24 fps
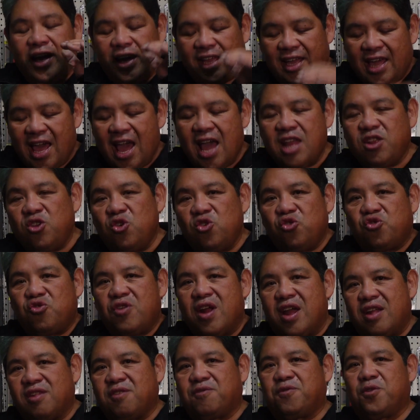Can you
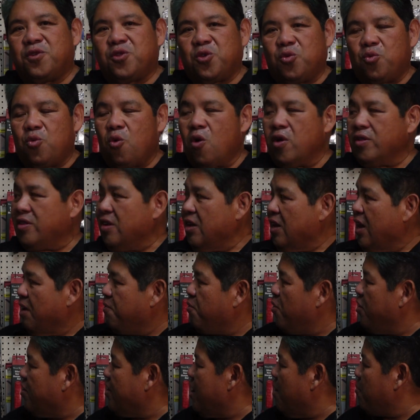transfer the warranty? Like,
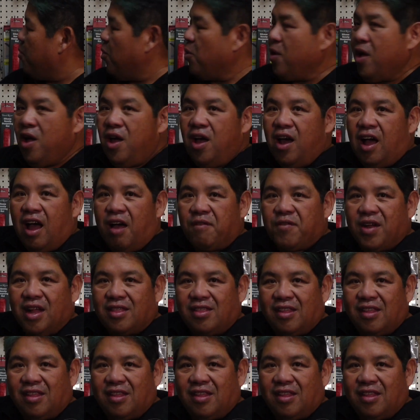for example, I've got